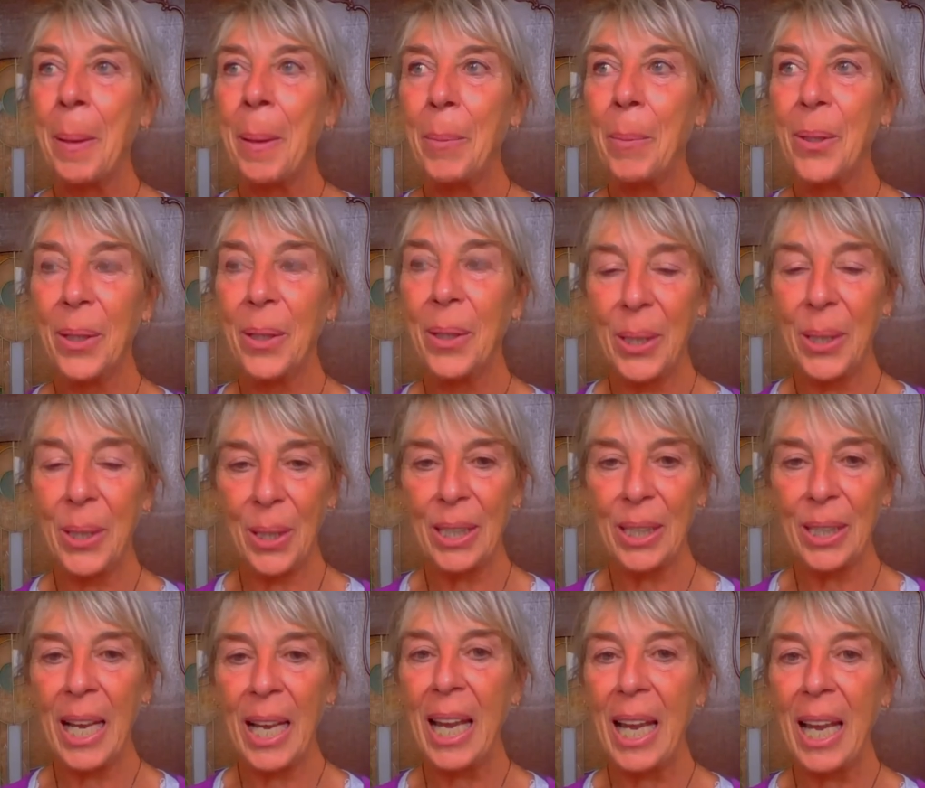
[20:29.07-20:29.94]
But on the
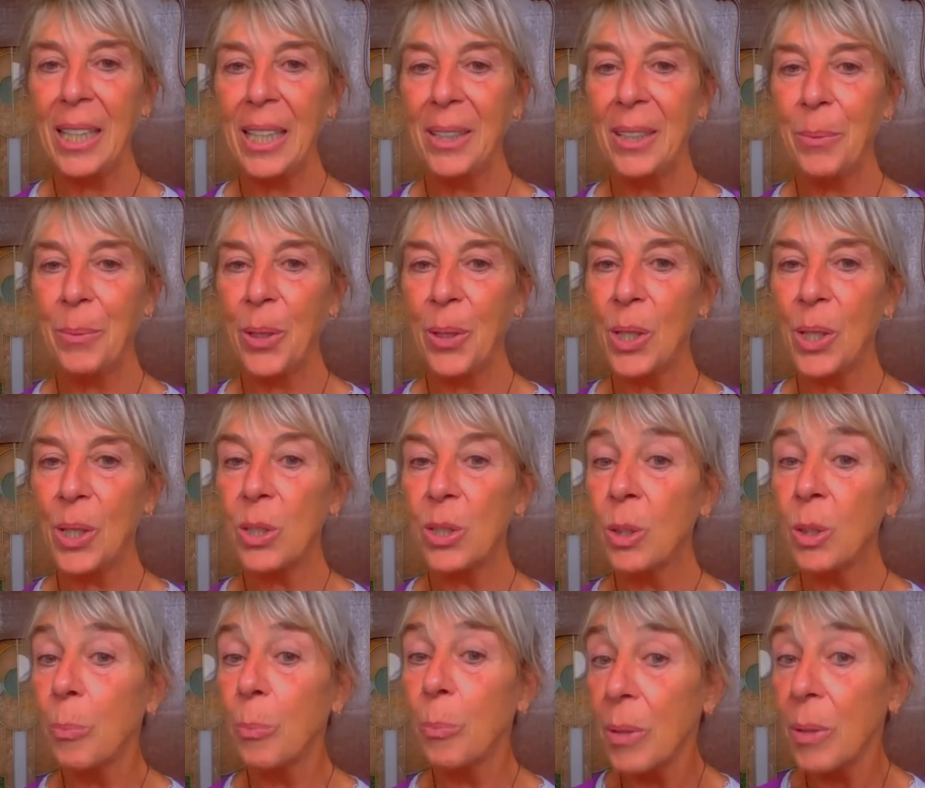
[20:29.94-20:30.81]
other hand, we
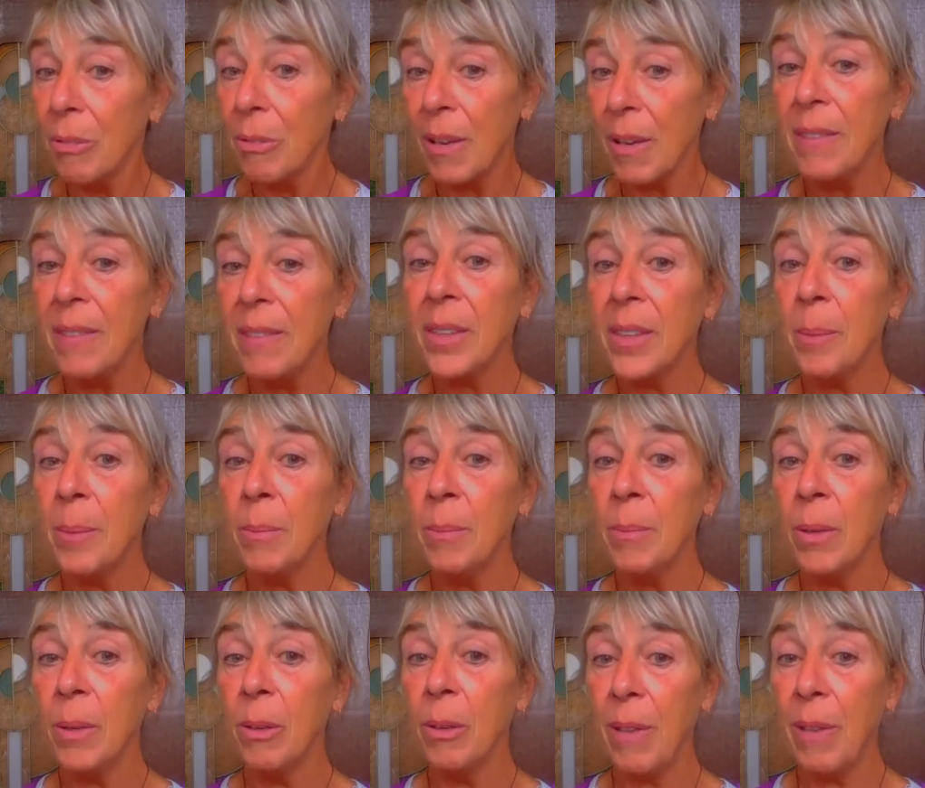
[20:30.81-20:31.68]
also prevent them
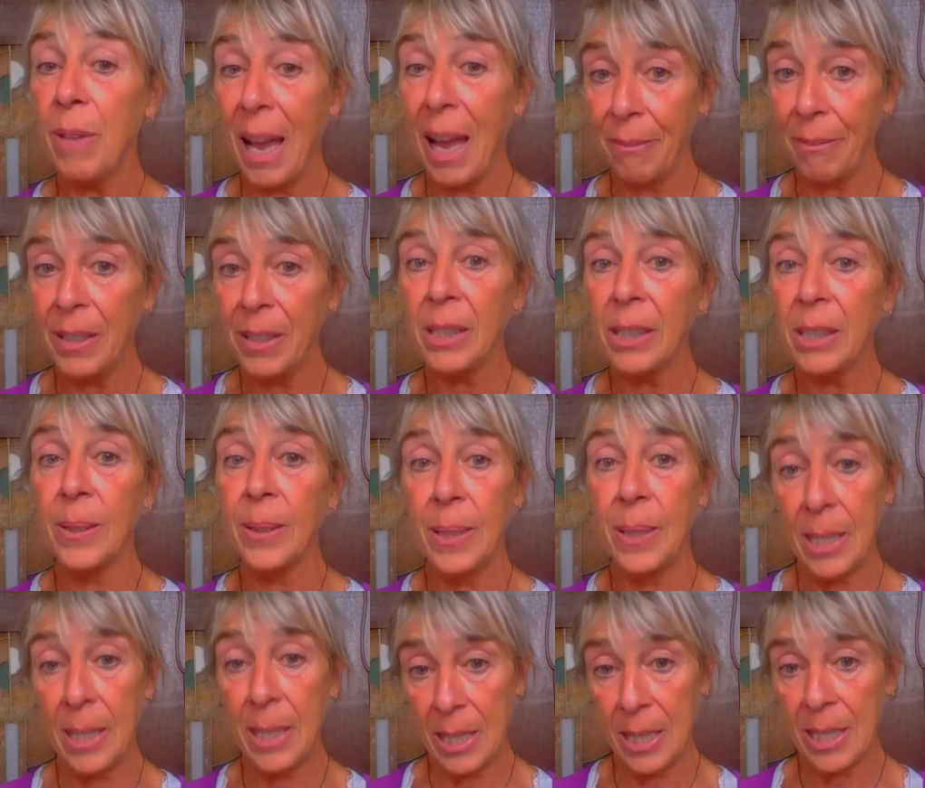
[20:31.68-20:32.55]
of having the
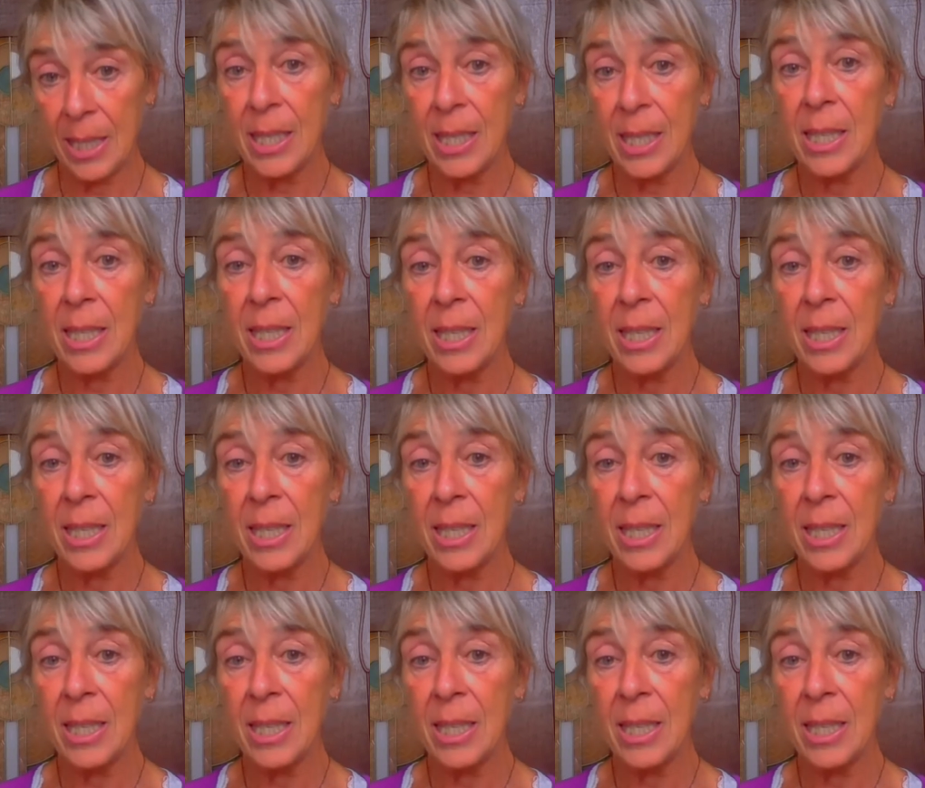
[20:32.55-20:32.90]
disease